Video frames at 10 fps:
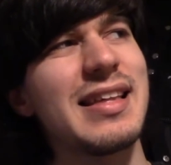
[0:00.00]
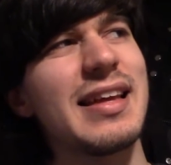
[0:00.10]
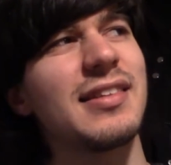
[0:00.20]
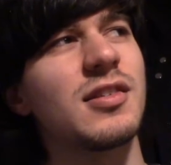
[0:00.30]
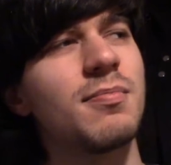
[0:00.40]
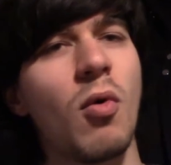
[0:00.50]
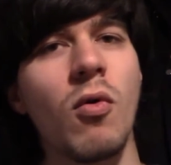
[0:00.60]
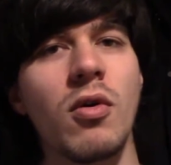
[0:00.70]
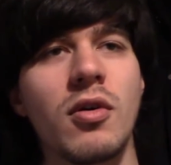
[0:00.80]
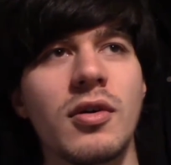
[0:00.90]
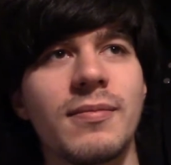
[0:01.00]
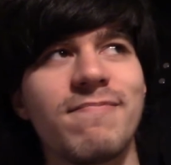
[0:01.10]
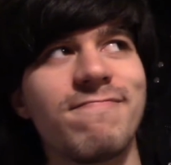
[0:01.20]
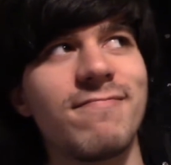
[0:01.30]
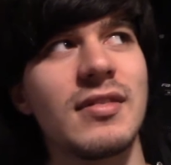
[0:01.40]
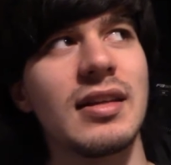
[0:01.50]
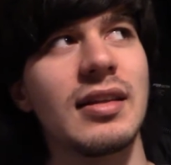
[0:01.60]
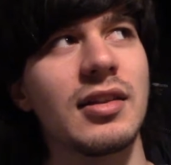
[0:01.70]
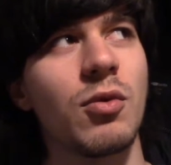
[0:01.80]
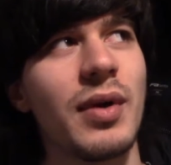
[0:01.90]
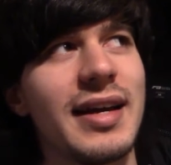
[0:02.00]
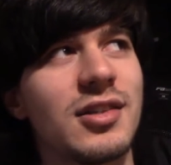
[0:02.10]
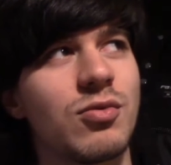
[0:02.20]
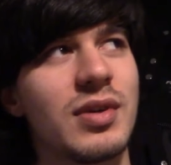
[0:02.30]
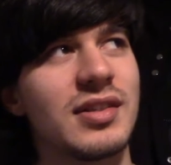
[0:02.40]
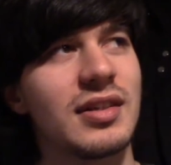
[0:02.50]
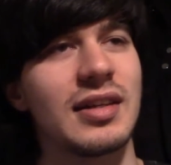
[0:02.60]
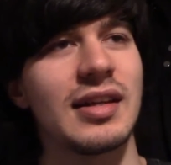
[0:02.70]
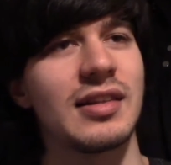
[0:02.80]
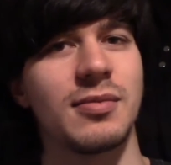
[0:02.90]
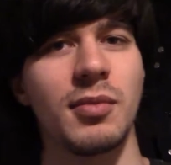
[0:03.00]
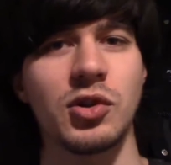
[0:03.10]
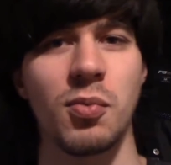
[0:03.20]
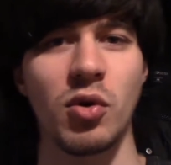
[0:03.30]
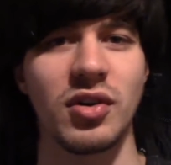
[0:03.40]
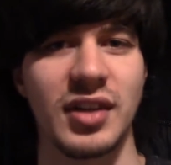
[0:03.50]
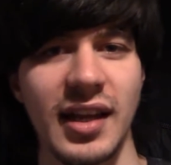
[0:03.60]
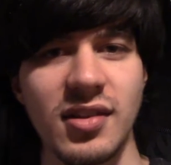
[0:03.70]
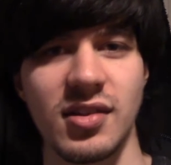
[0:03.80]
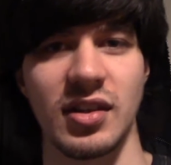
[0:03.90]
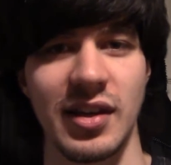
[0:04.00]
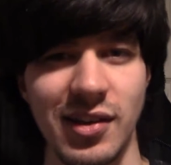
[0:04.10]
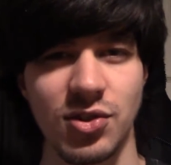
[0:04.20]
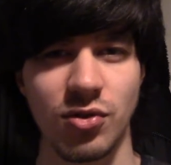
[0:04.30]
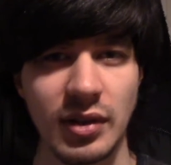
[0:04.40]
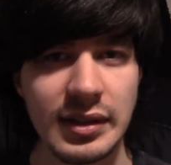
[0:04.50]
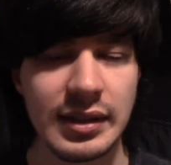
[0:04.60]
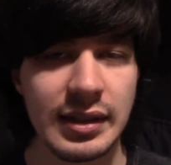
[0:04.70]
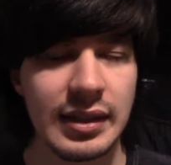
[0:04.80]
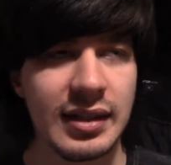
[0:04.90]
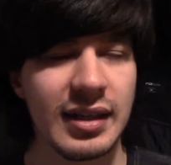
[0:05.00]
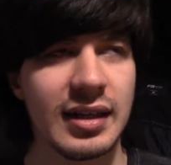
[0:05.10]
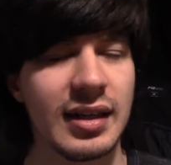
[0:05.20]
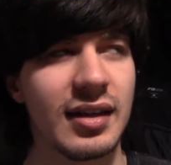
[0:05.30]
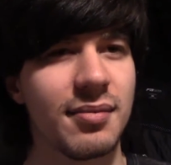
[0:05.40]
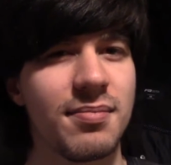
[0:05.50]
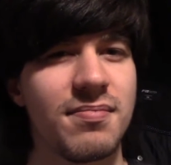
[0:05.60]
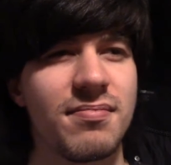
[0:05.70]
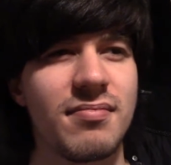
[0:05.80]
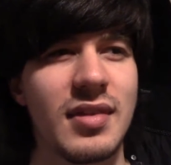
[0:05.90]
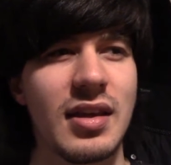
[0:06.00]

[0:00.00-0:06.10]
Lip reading: it's more like the way it's written. It's much more dense in history. You